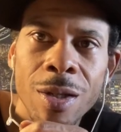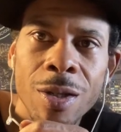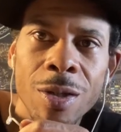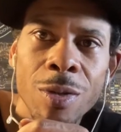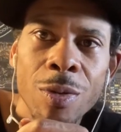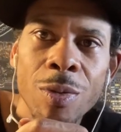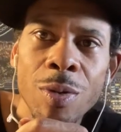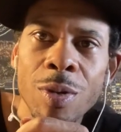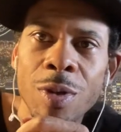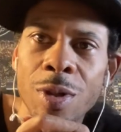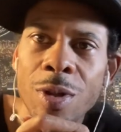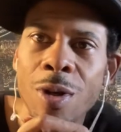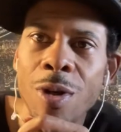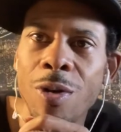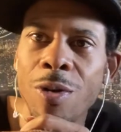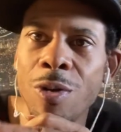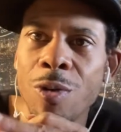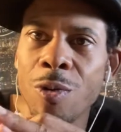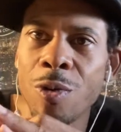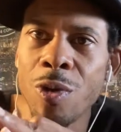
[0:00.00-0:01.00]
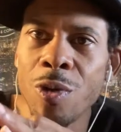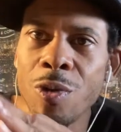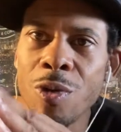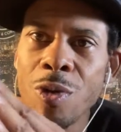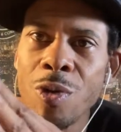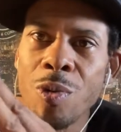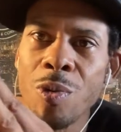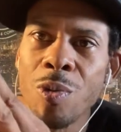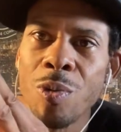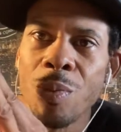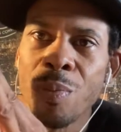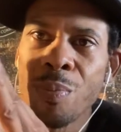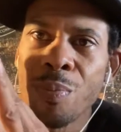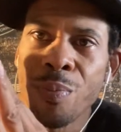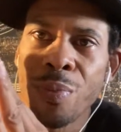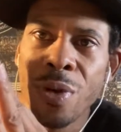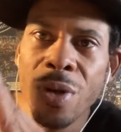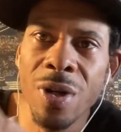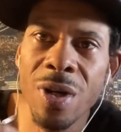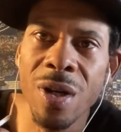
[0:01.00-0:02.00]
You
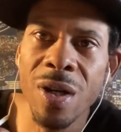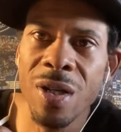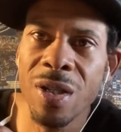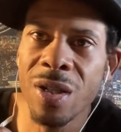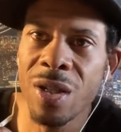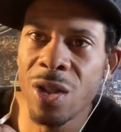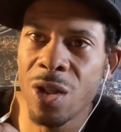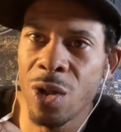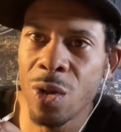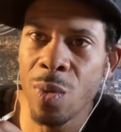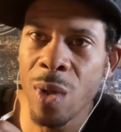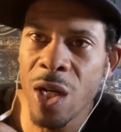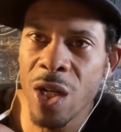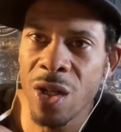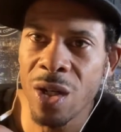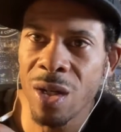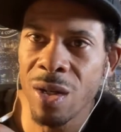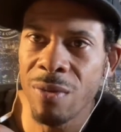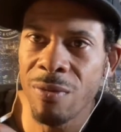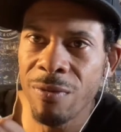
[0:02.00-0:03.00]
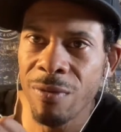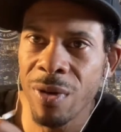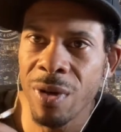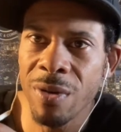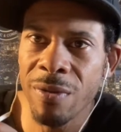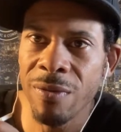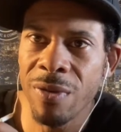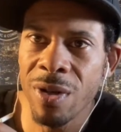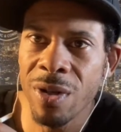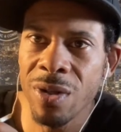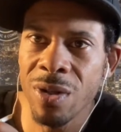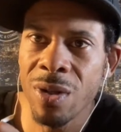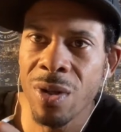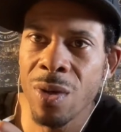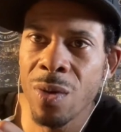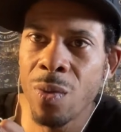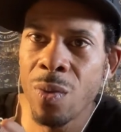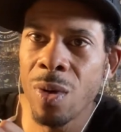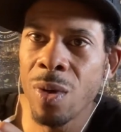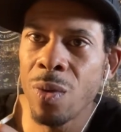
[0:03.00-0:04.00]
put a situation in front of us
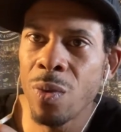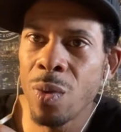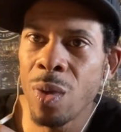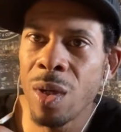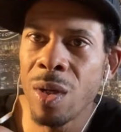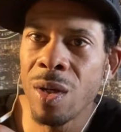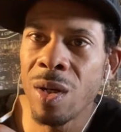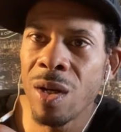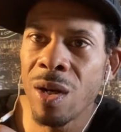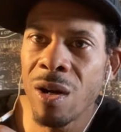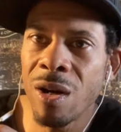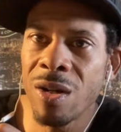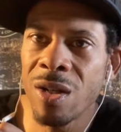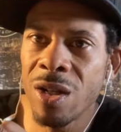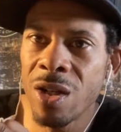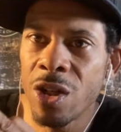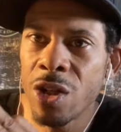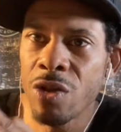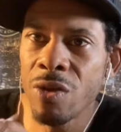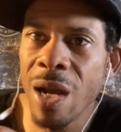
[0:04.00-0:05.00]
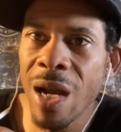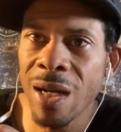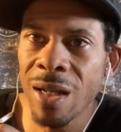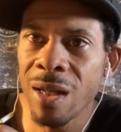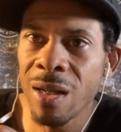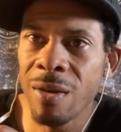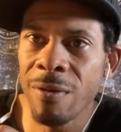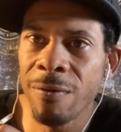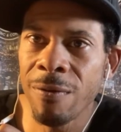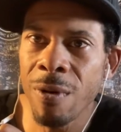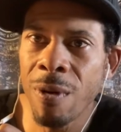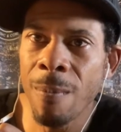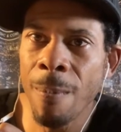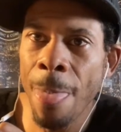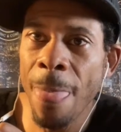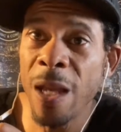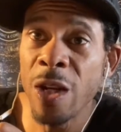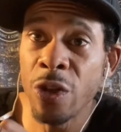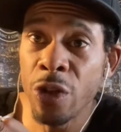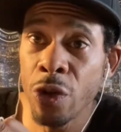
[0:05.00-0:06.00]
where we are distracted from
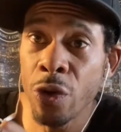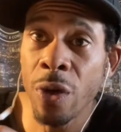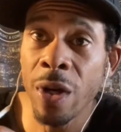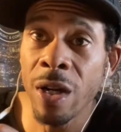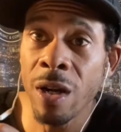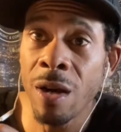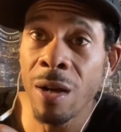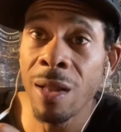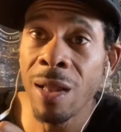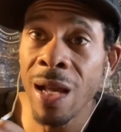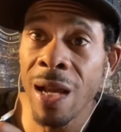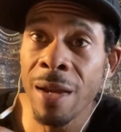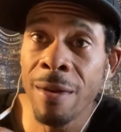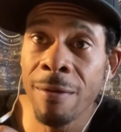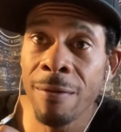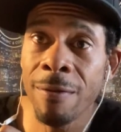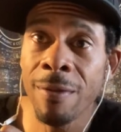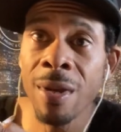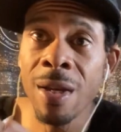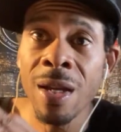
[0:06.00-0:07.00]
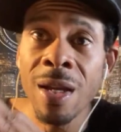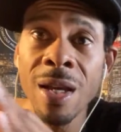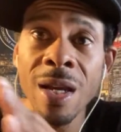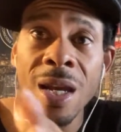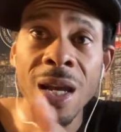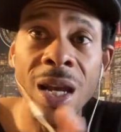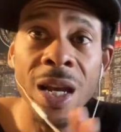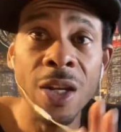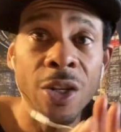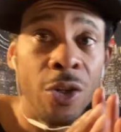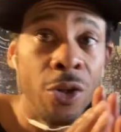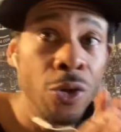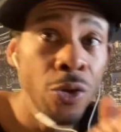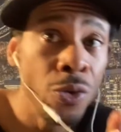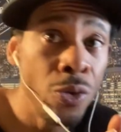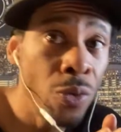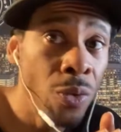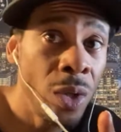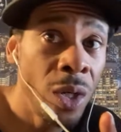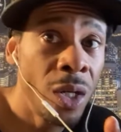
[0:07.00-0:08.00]
enjoying our life, and
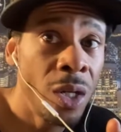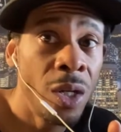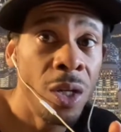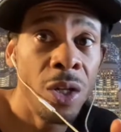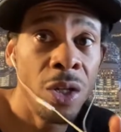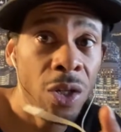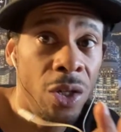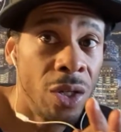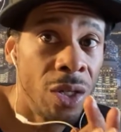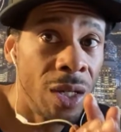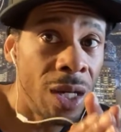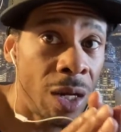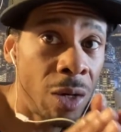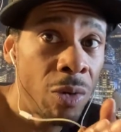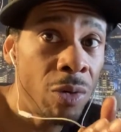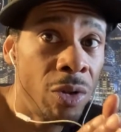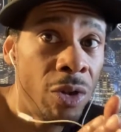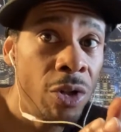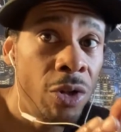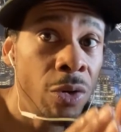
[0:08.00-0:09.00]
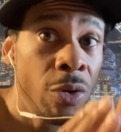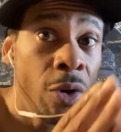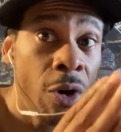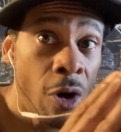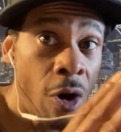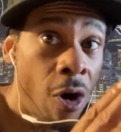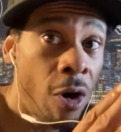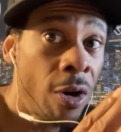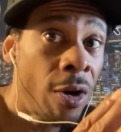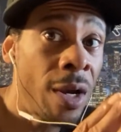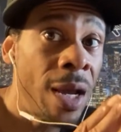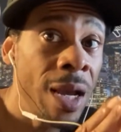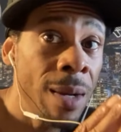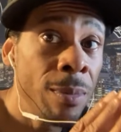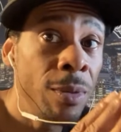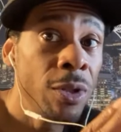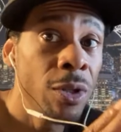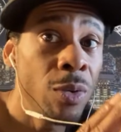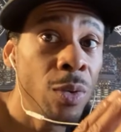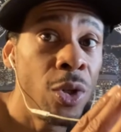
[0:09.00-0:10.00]
you not only you are
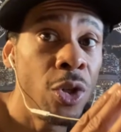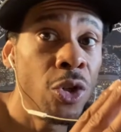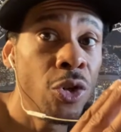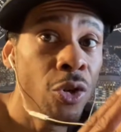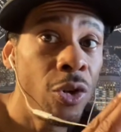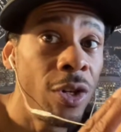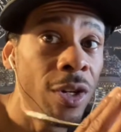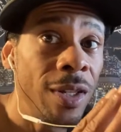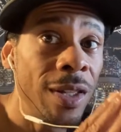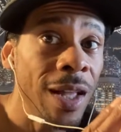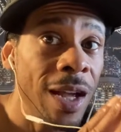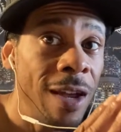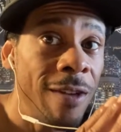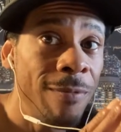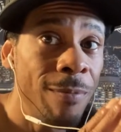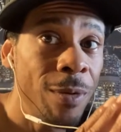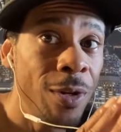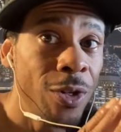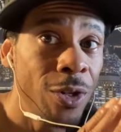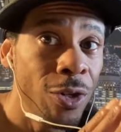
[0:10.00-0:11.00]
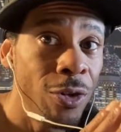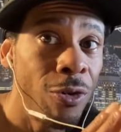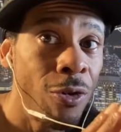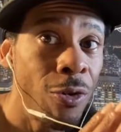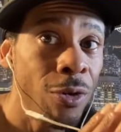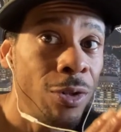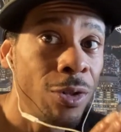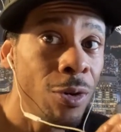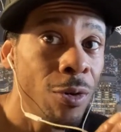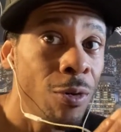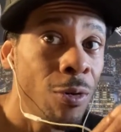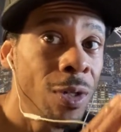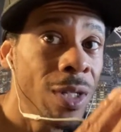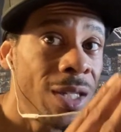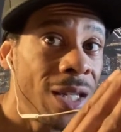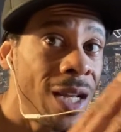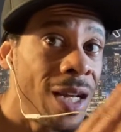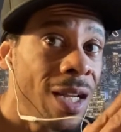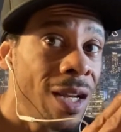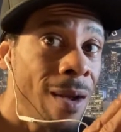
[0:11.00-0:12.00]
able to enjoy your life, but you're also
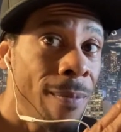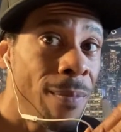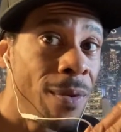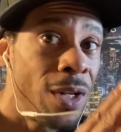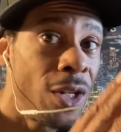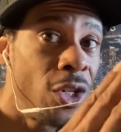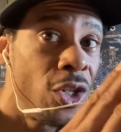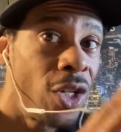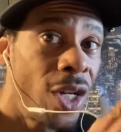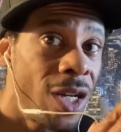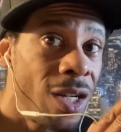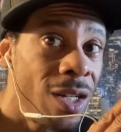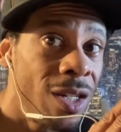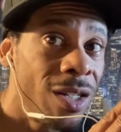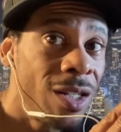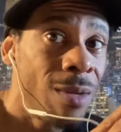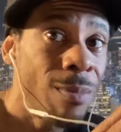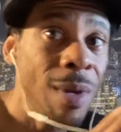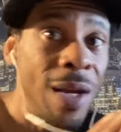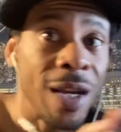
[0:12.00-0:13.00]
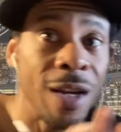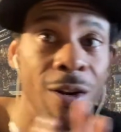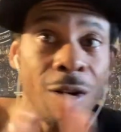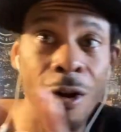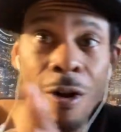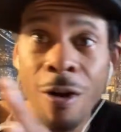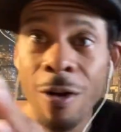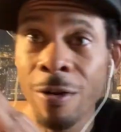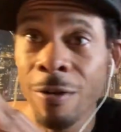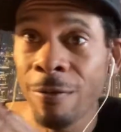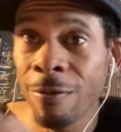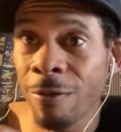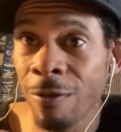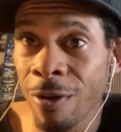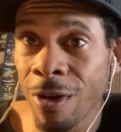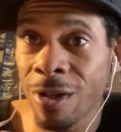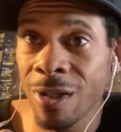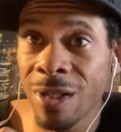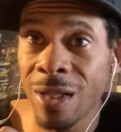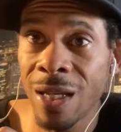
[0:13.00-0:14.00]
setting up an agenda to make it harder for
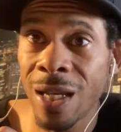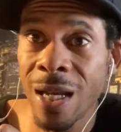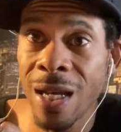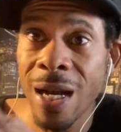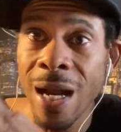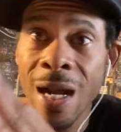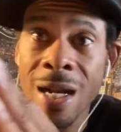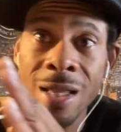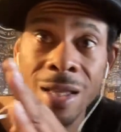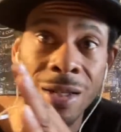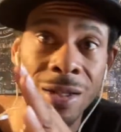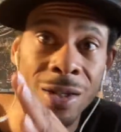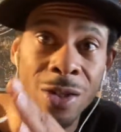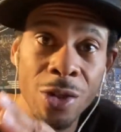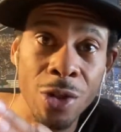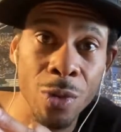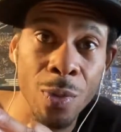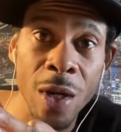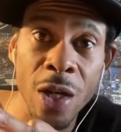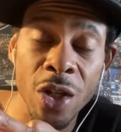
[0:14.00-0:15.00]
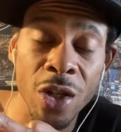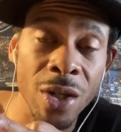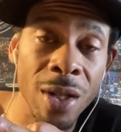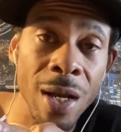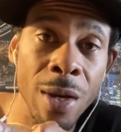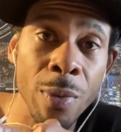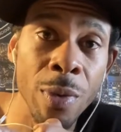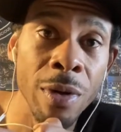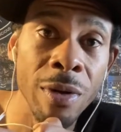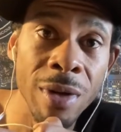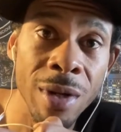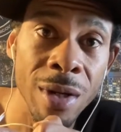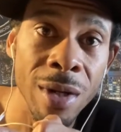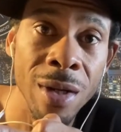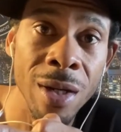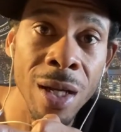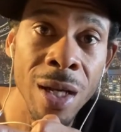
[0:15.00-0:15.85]
us to get out of the situation that we're in.